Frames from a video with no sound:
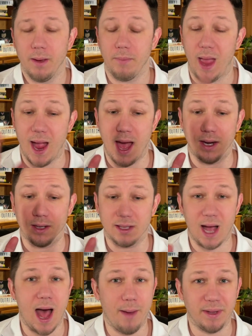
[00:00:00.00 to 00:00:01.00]
and
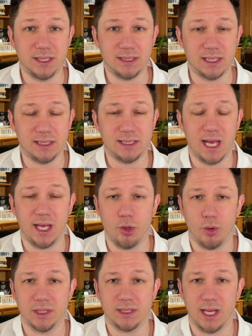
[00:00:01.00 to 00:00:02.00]
comments that say
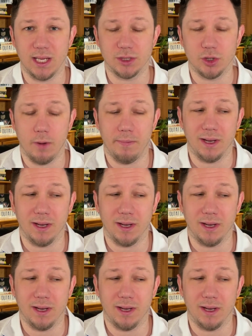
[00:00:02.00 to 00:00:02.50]
your state is open,